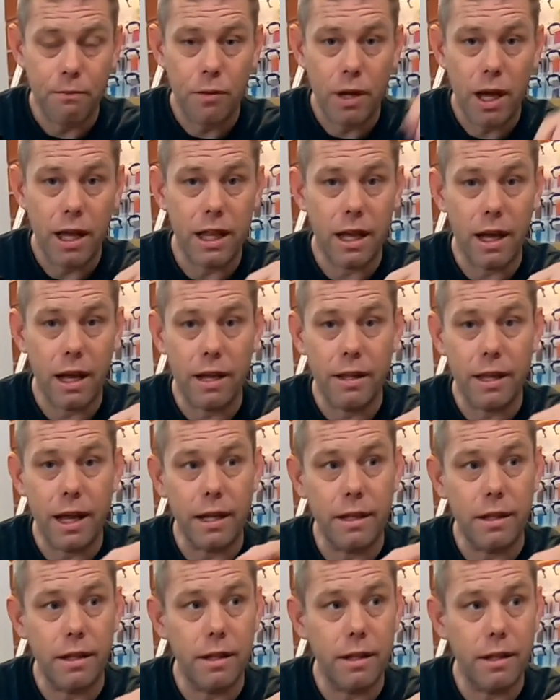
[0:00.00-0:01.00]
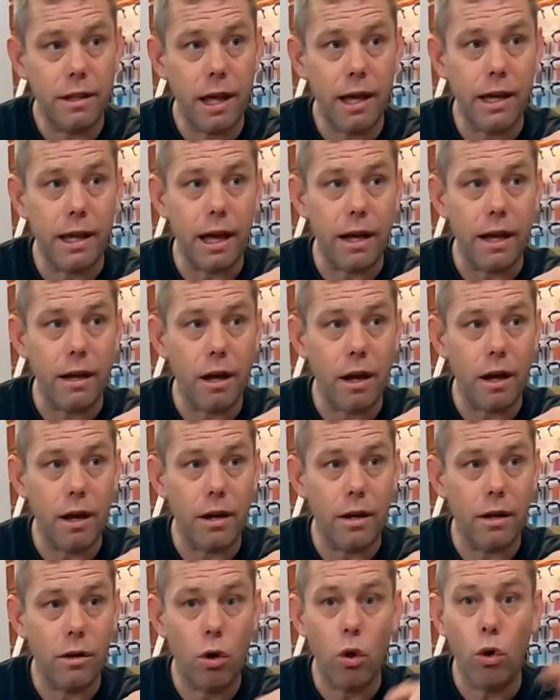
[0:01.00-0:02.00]
And they then get
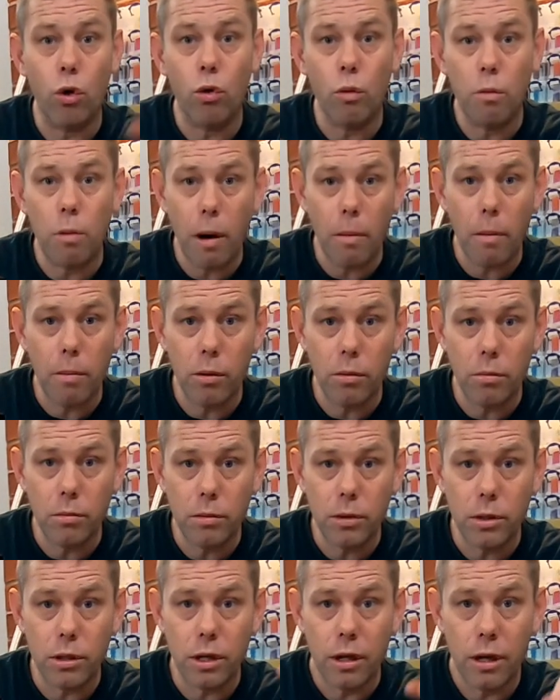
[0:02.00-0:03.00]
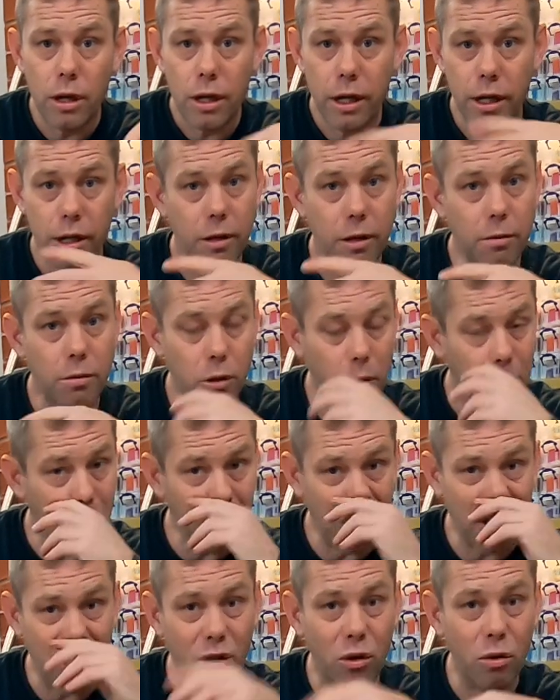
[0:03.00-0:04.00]
coil problems. It keeps coming
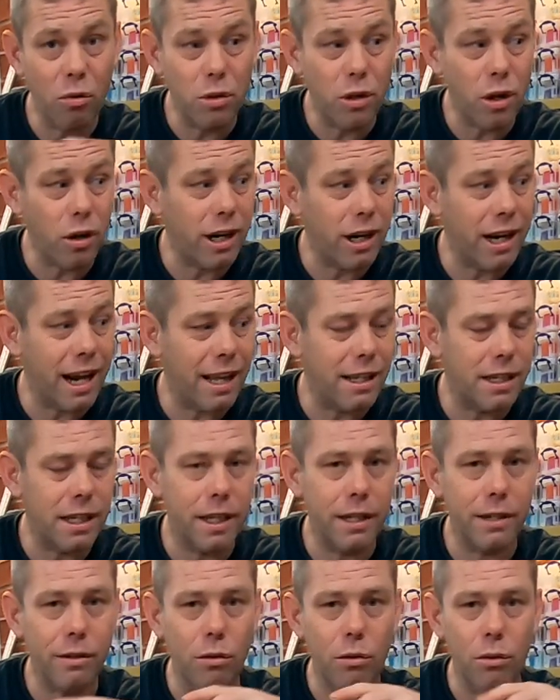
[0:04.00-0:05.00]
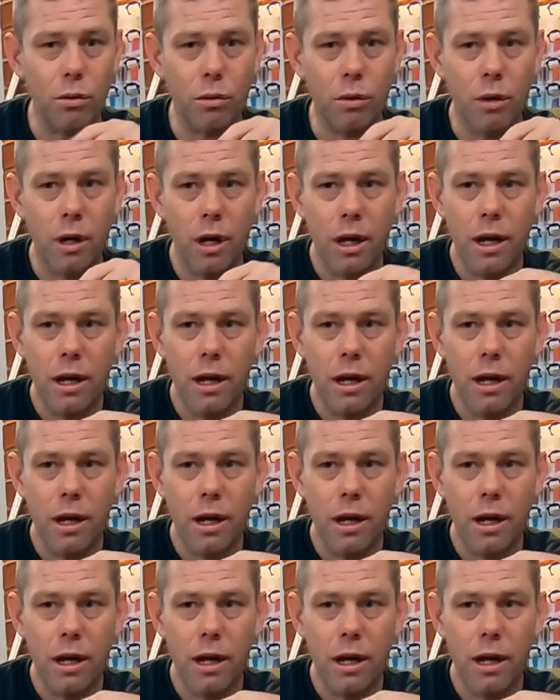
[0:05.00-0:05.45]
out the coil's not connected, or